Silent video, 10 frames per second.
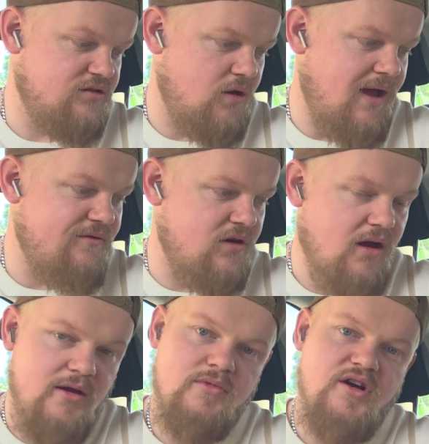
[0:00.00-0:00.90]
So every
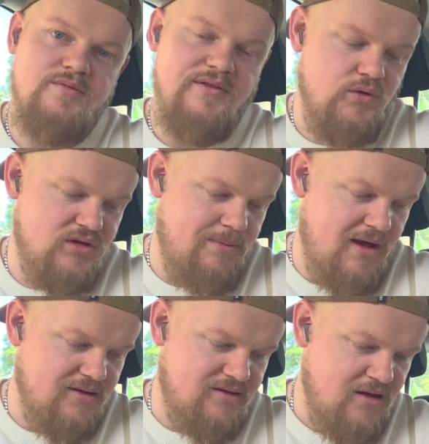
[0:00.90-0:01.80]
item cost me 40
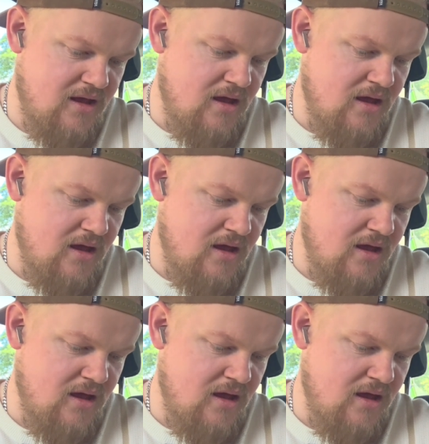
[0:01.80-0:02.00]
pence.